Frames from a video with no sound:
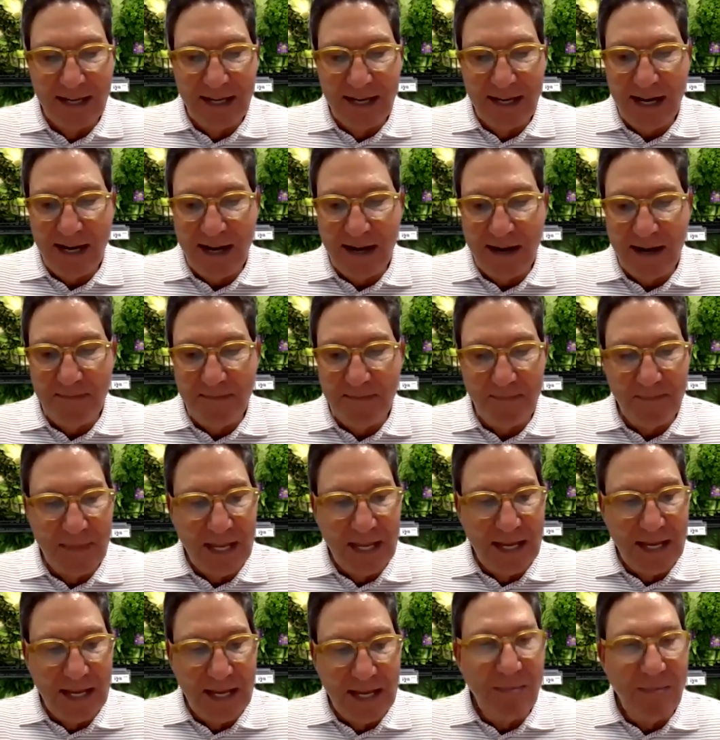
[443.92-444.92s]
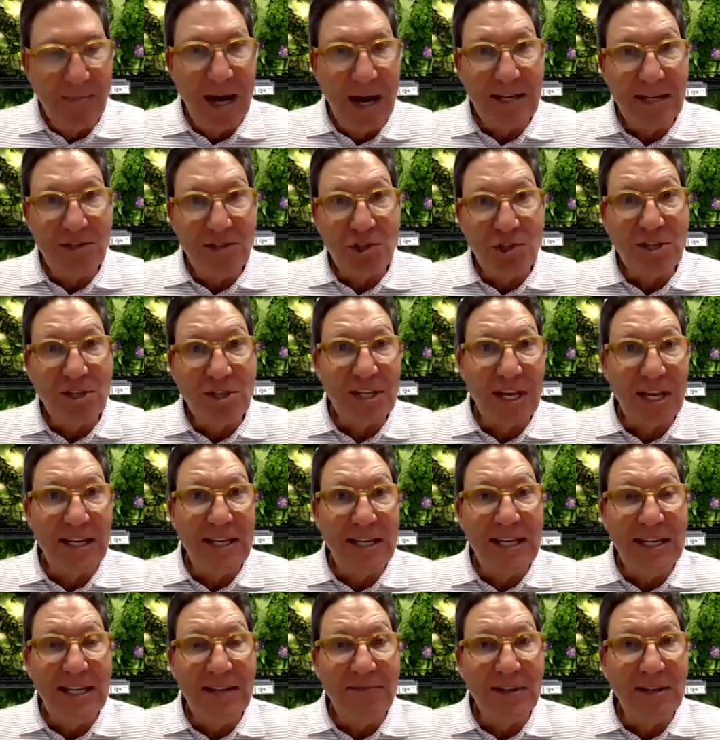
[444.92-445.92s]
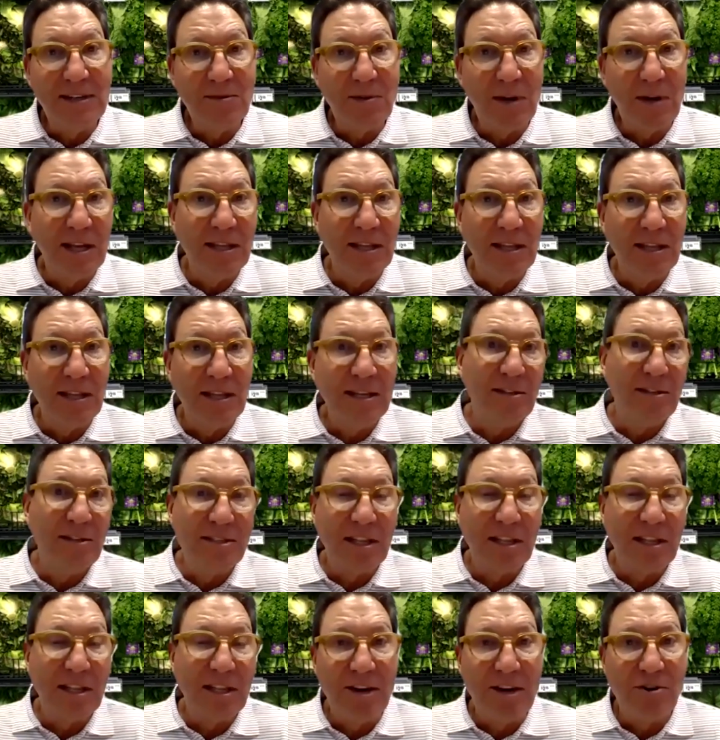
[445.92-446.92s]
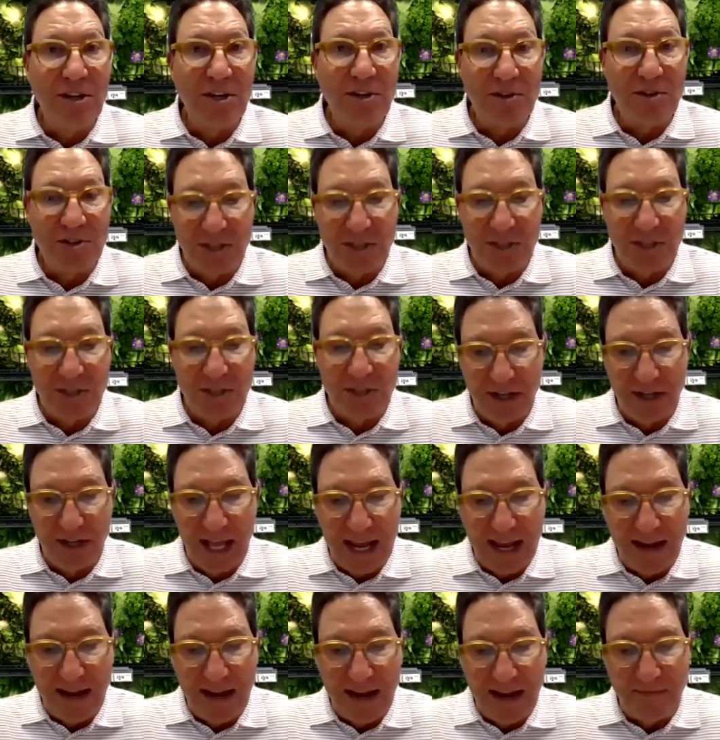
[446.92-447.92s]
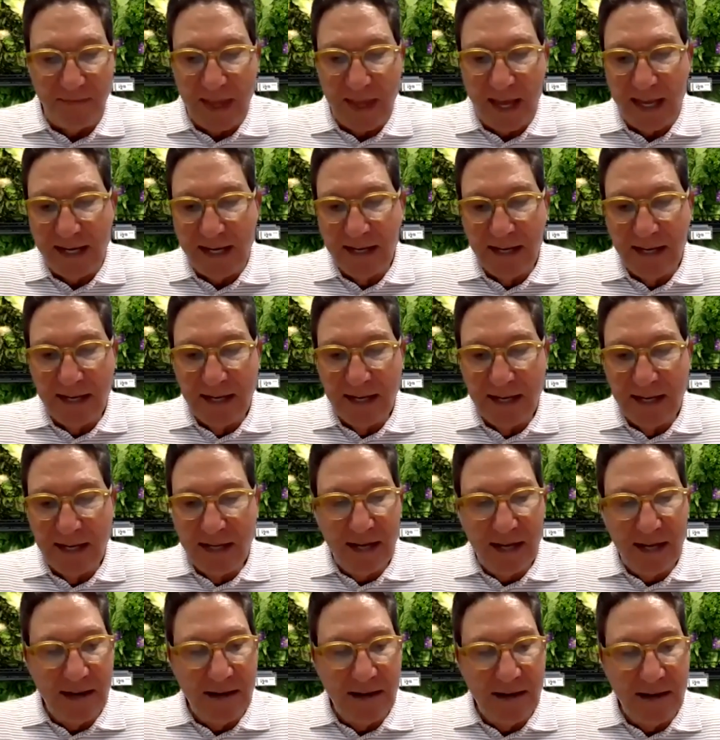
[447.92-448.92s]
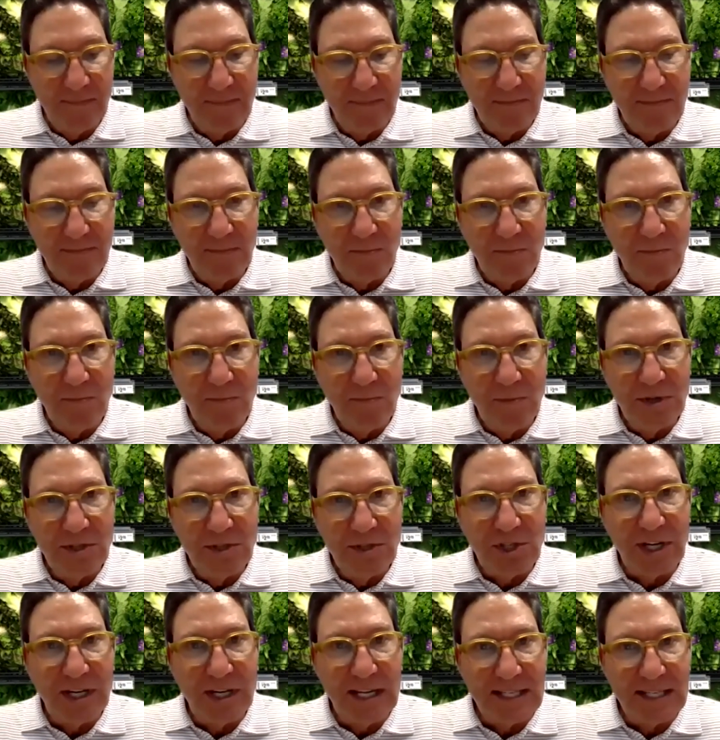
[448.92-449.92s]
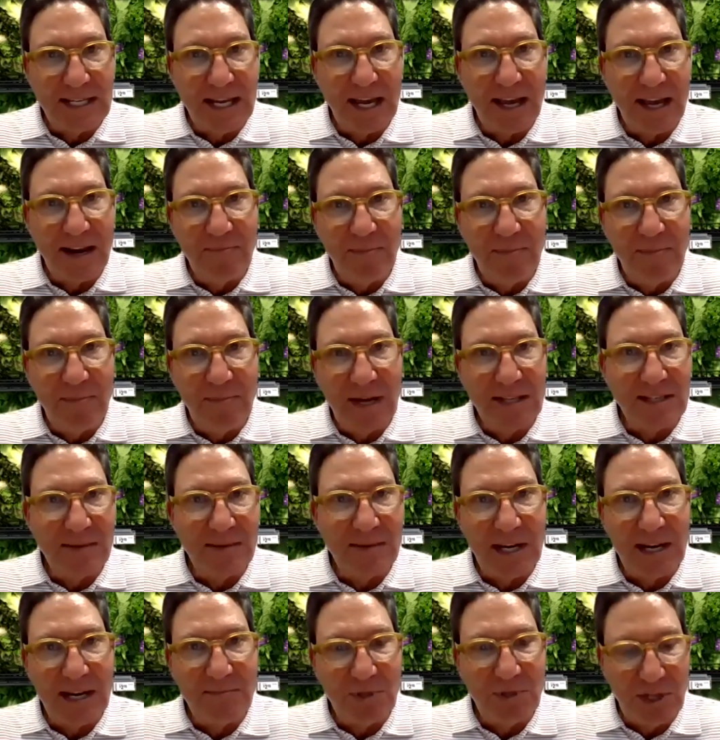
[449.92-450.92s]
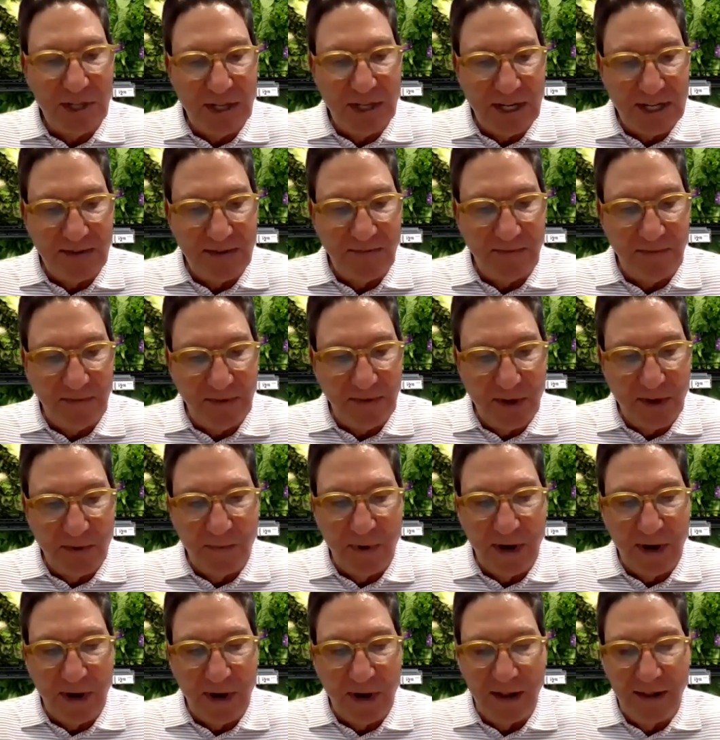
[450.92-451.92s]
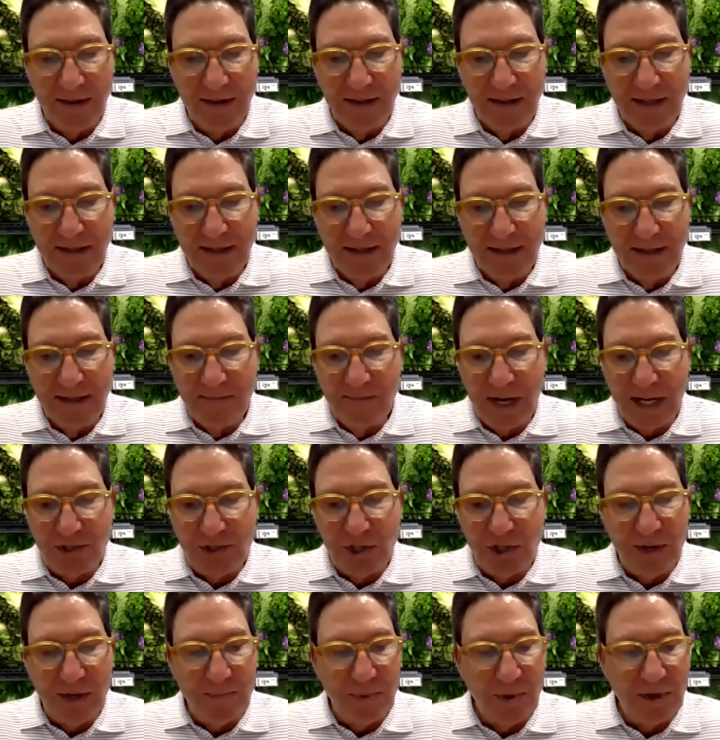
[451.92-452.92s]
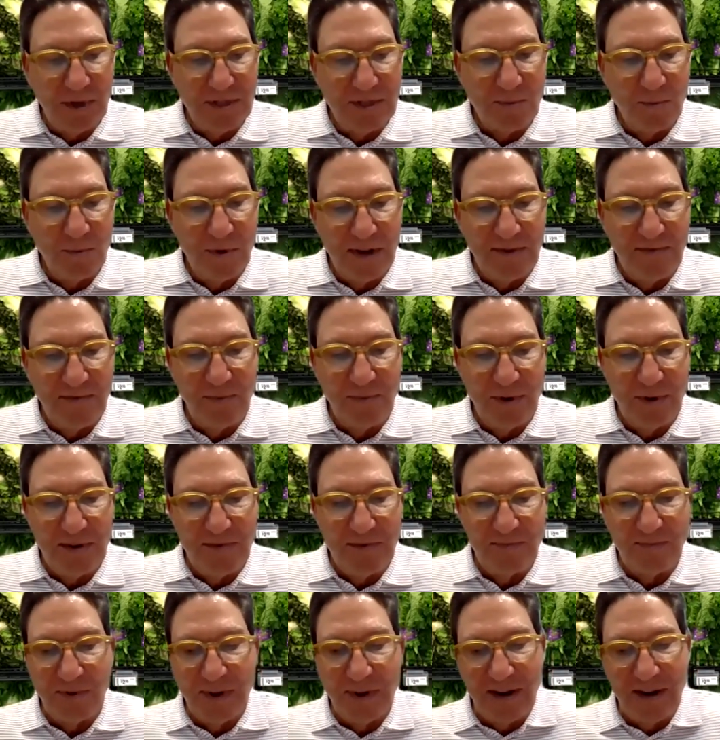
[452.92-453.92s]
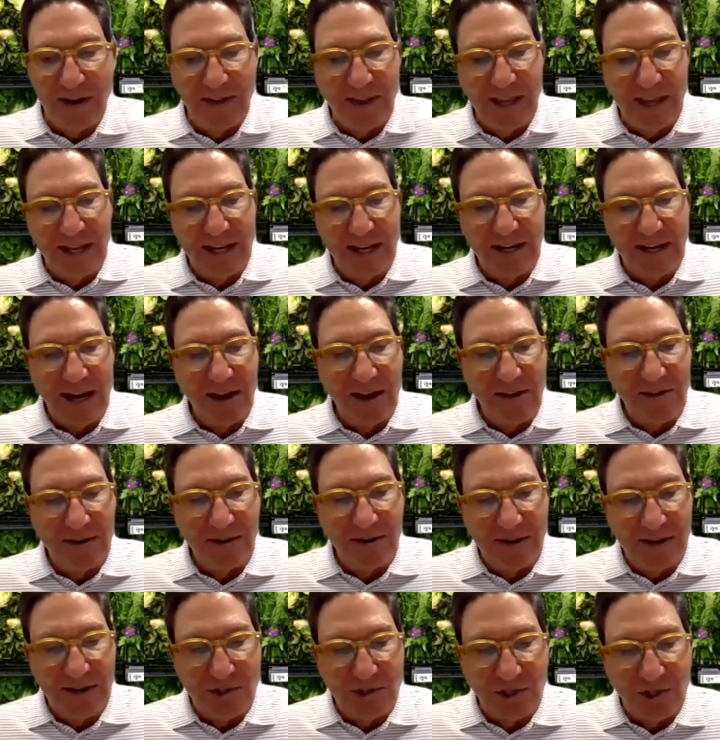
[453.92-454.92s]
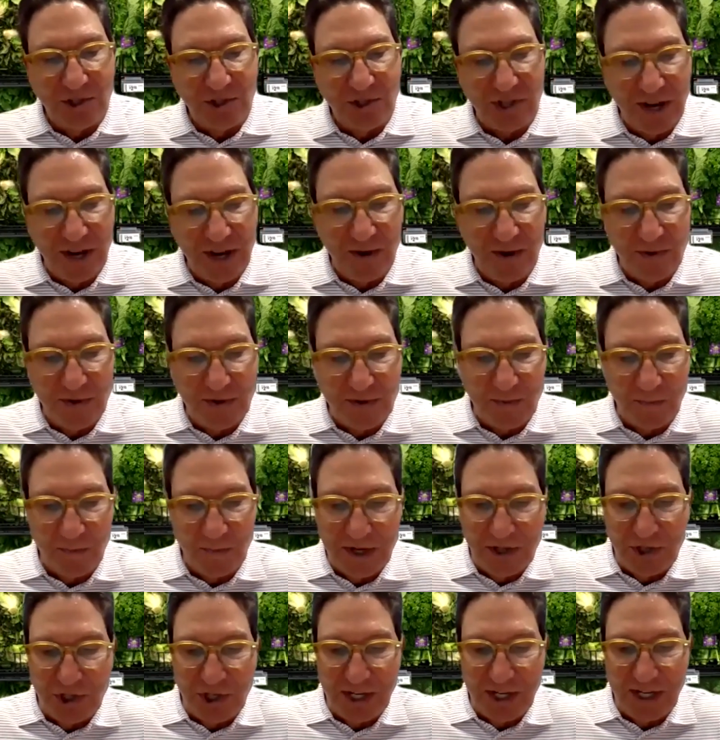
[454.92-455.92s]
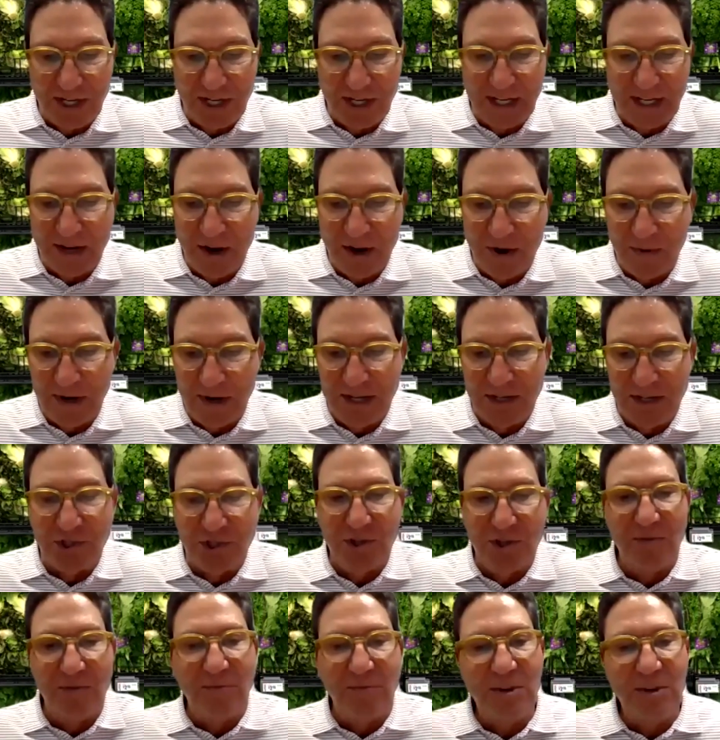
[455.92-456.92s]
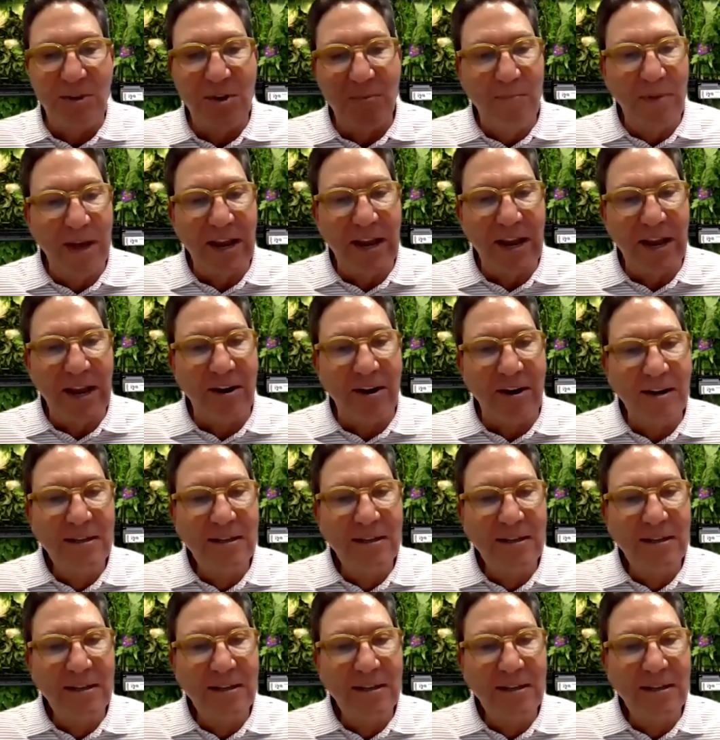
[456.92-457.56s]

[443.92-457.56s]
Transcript: Um, but she said, even in these later years in her life, that um, when she gets out of bed, sometimes she doesn't feel well, but she puts one foot in front of the other, and she knows once she gets going, she'll feel better.